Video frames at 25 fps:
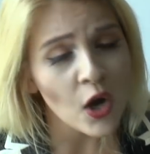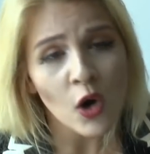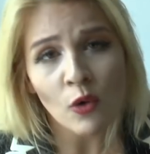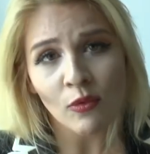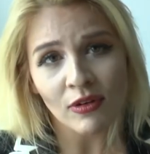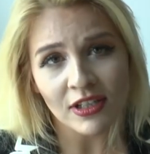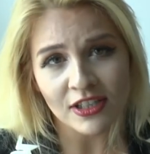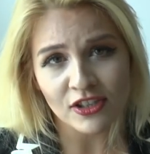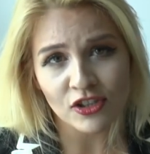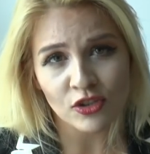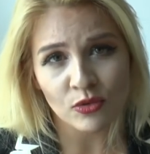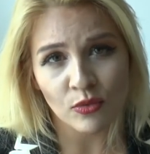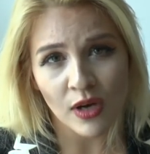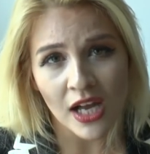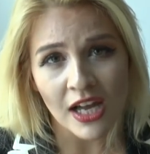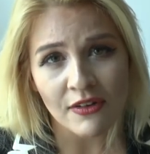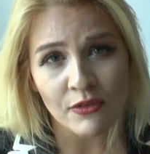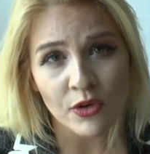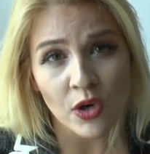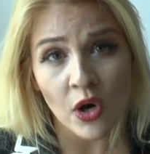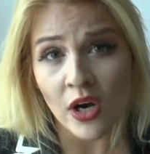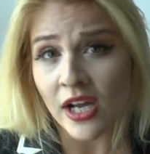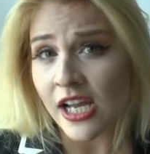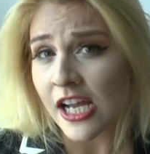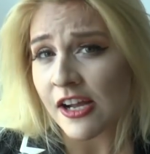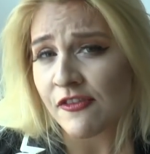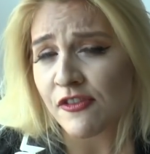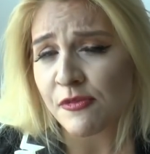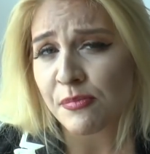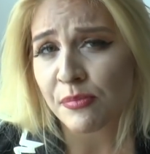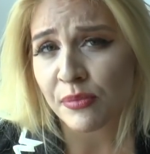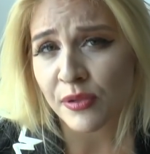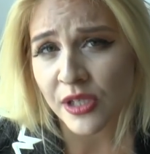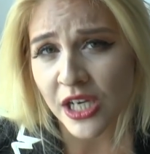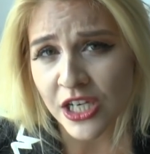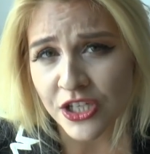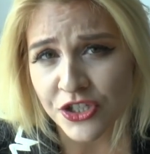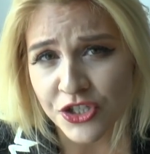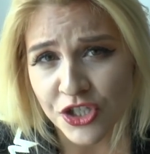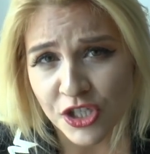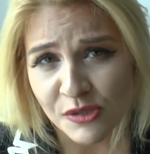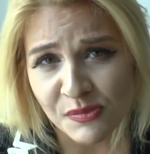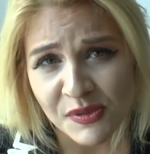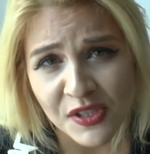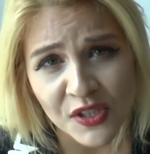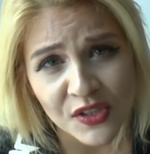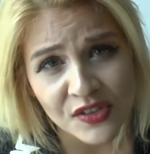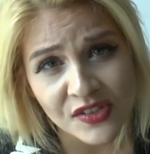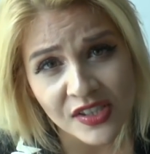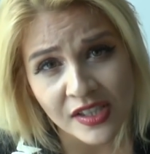whatsoever, or you have a pressure
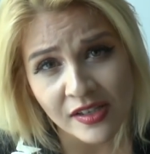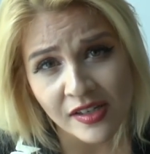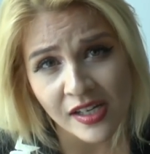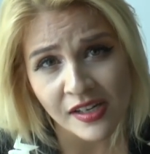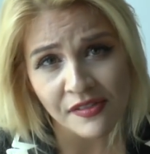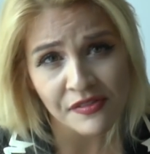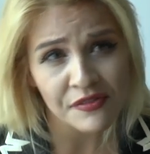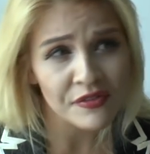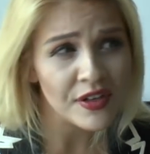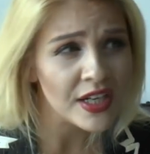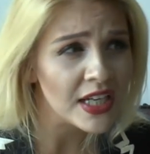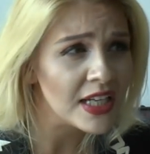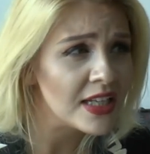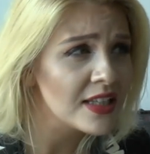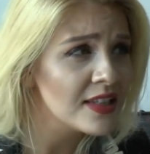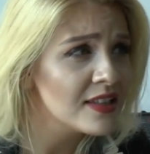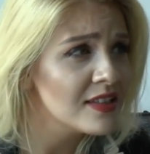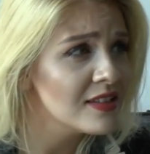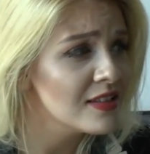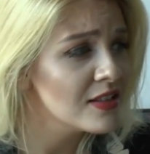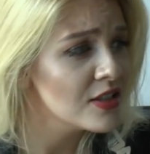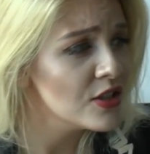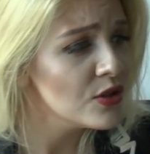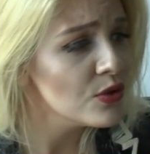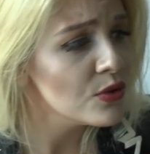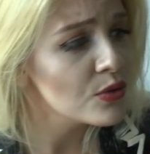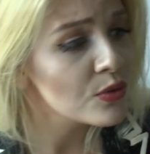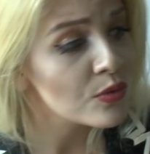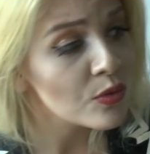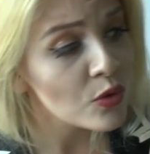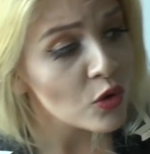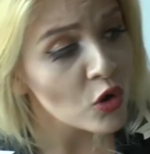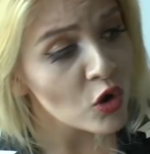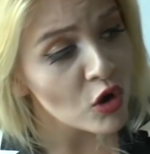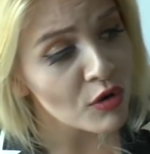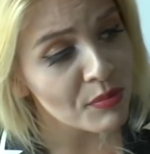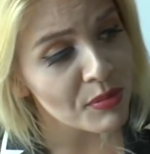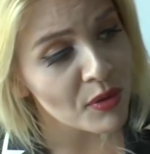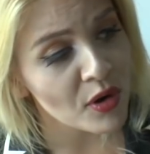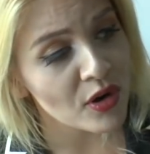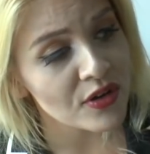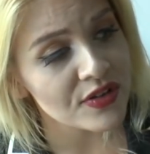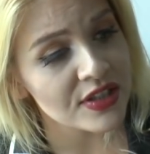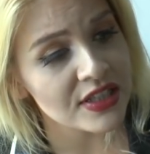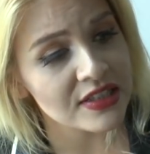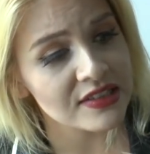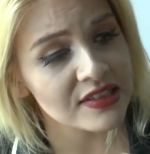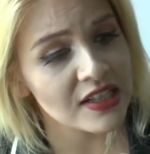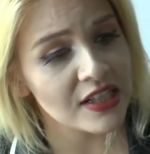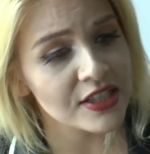because there are friends in a new group, or
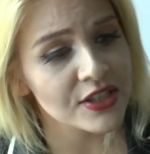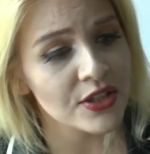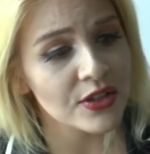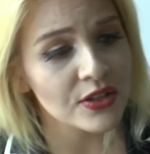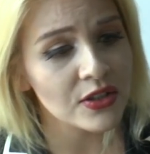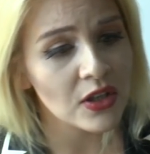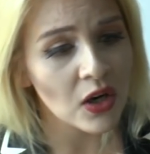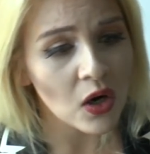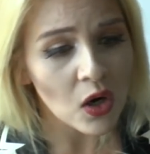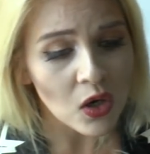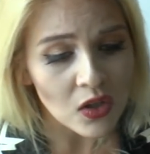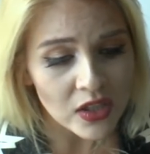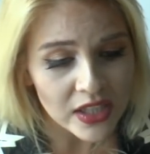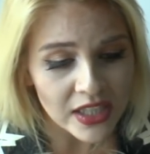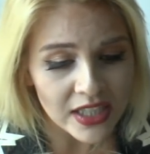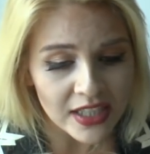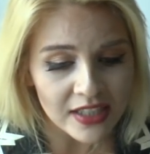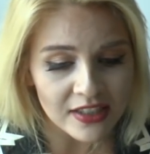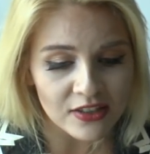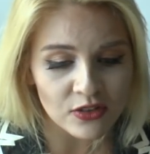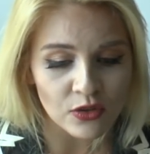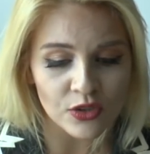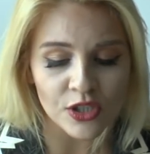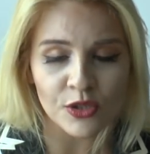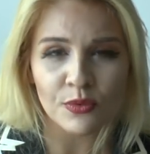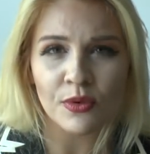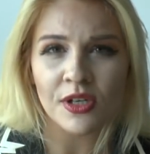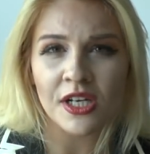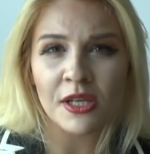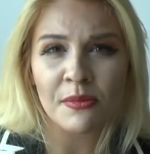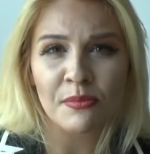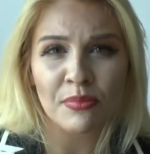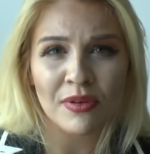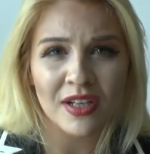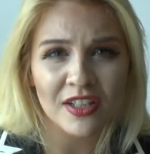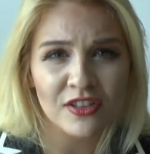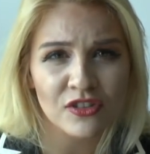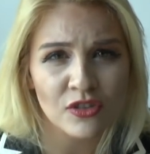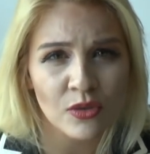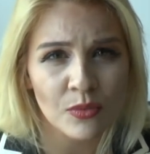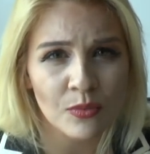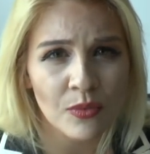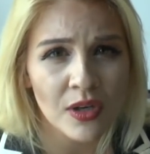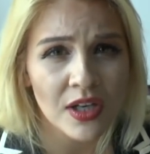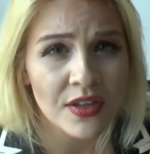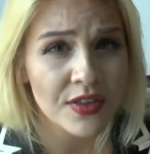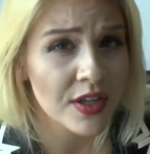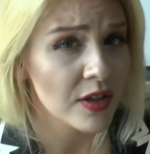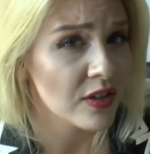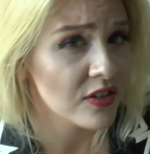they start your colleagues, or you want to impress
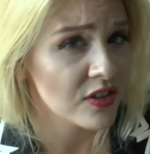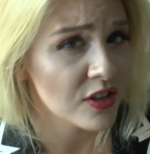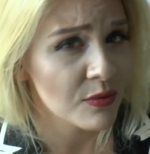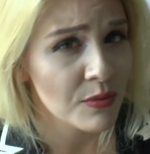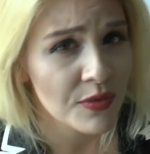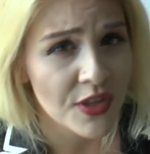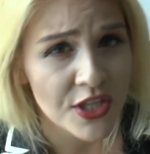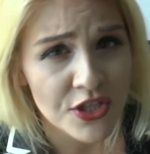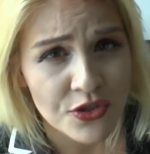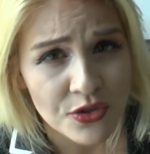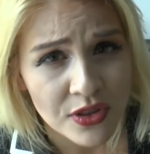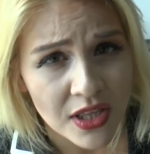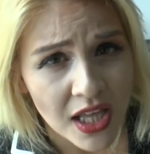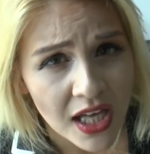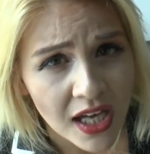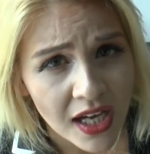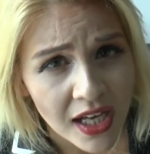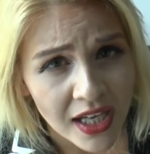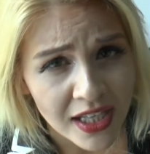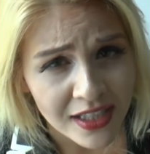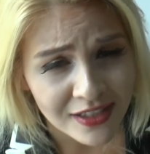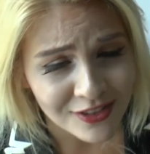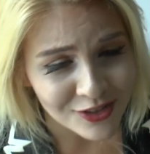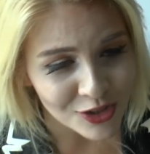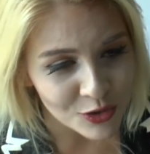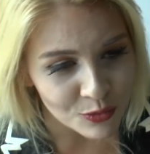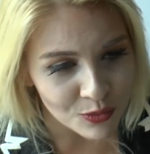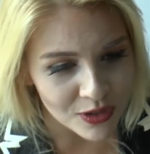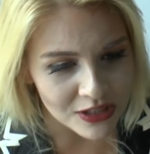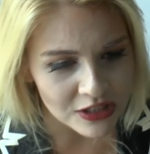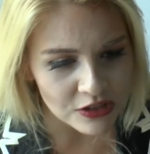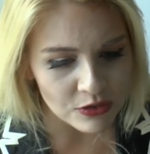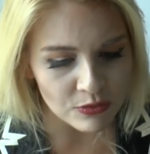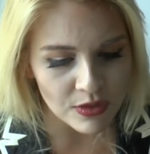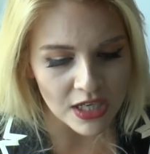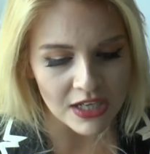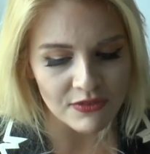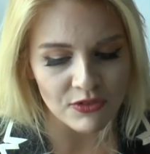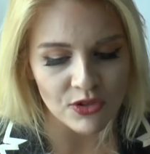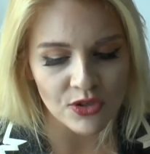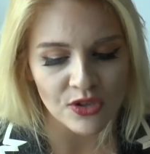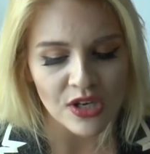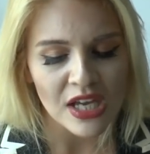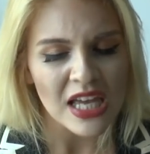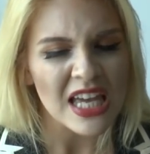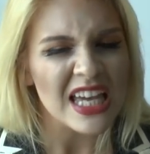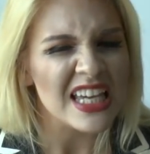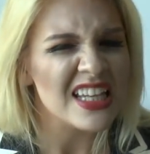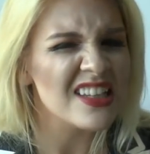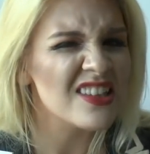someone, there's someone that you like, so whatsoever,
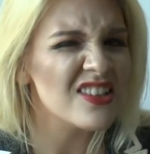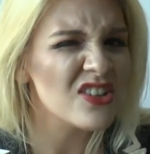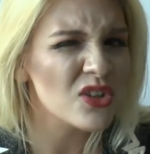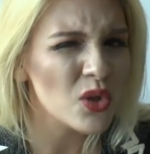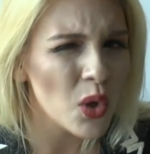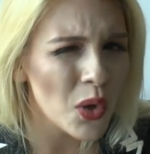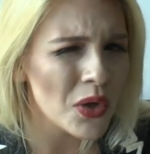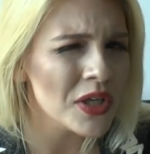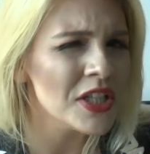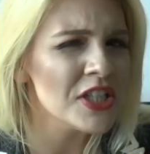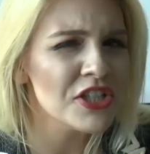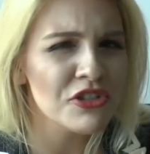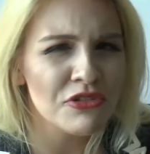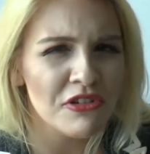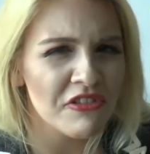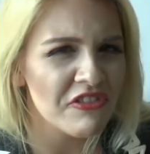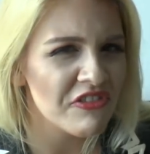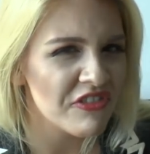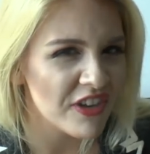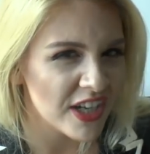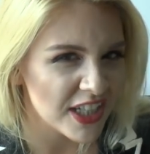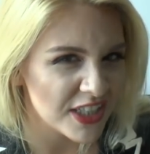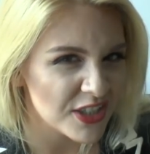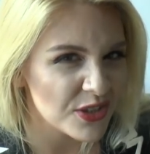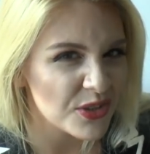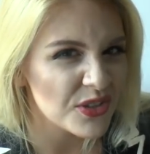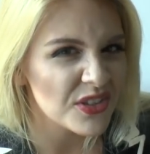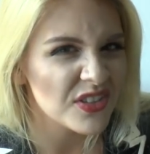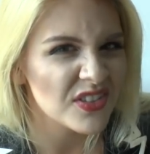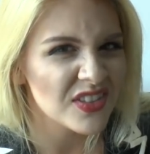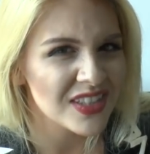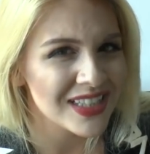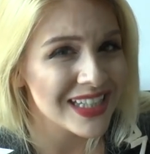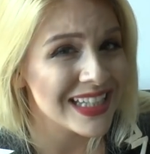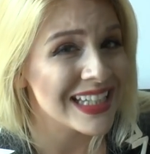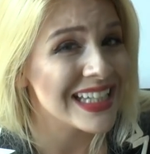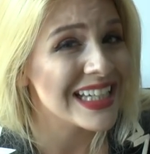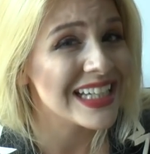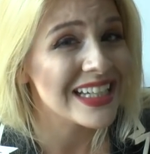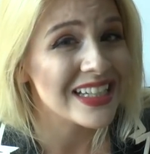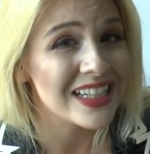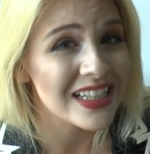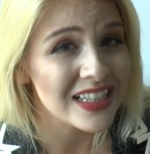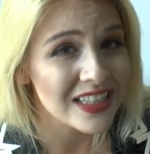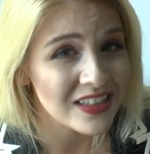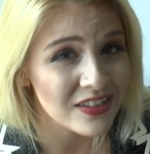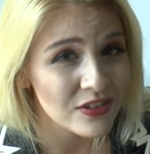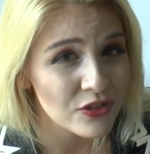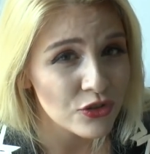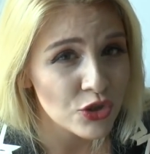it's going to affect your singing.
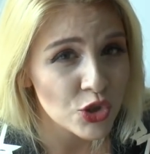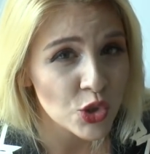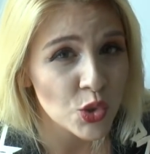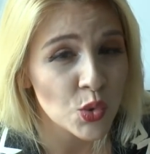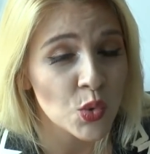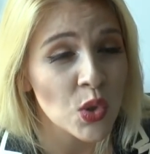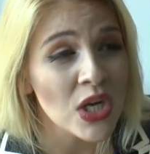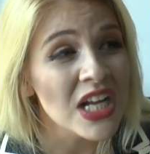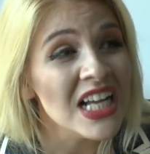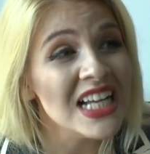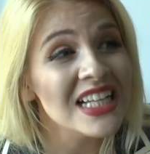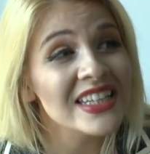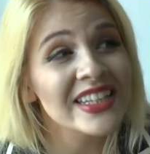It is true.